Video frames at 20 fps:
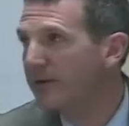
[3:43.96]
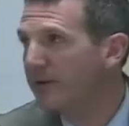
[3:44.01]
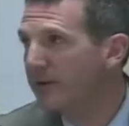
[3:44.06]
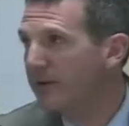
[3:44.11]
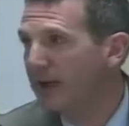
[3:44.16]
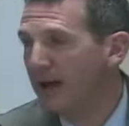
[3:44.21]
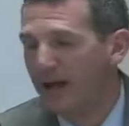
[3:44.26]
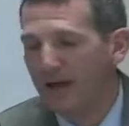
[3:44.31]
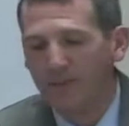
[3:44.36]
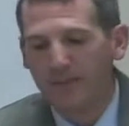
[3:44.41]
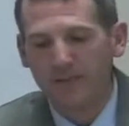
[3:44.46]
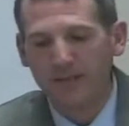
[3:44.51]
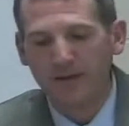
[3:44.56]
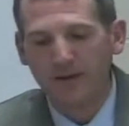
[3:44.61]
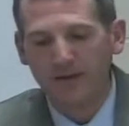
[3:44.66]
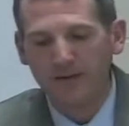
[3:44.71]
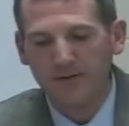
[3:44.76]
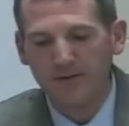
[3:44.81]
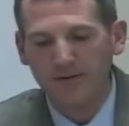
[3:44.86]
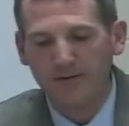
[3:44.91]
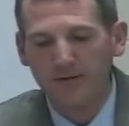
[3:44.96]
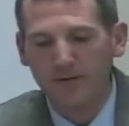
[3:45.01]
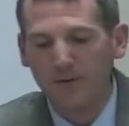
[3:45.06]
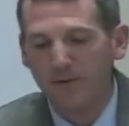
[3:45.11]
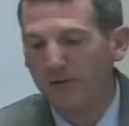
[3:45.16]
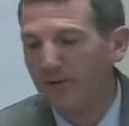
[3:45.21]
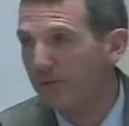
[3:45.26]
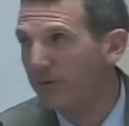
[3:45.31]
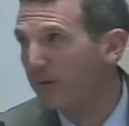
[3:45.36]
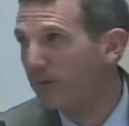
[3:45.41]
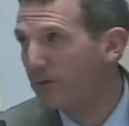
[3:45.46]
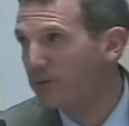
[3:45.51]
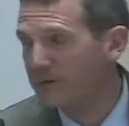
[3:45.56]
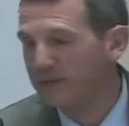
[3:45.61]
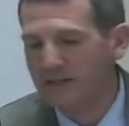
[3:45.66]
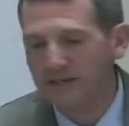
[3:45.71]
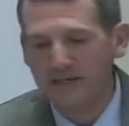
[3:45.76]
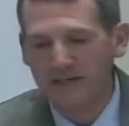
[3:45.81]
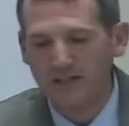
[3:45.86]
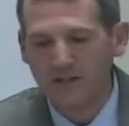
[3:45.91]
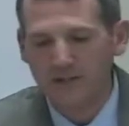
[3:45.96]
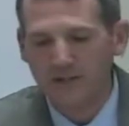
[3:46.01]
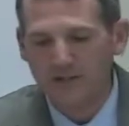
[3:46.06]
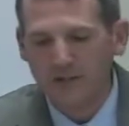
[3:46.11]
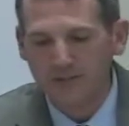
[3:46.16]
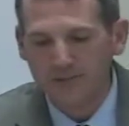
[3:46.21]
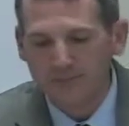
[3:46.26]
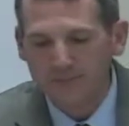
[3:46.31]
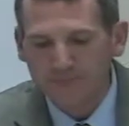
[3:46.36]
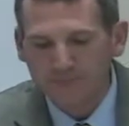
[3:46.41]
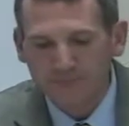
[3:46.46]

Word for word: gap there going forward to next year.